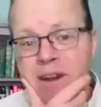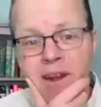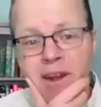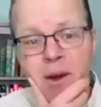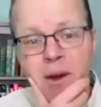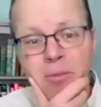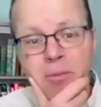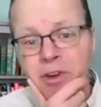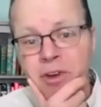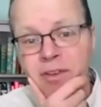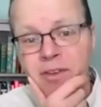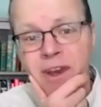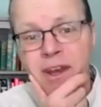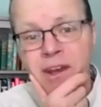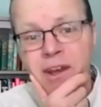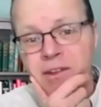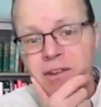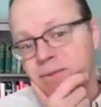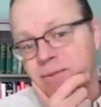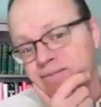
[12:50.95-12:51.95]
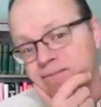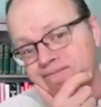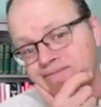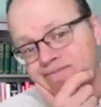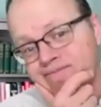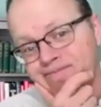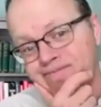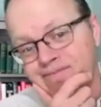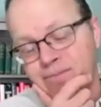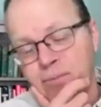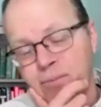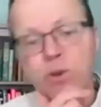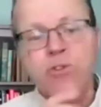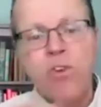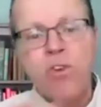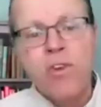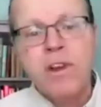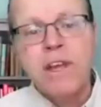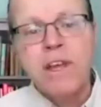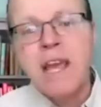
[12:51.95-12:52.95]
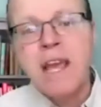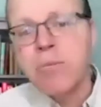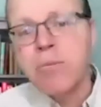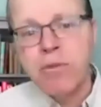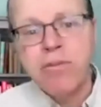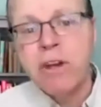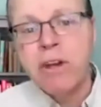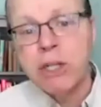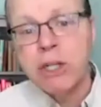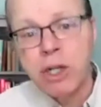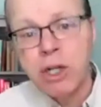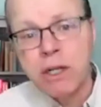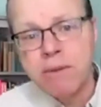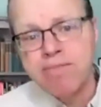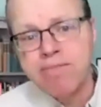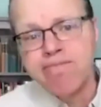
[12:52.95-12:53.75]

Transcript: help you advance personally and professionally.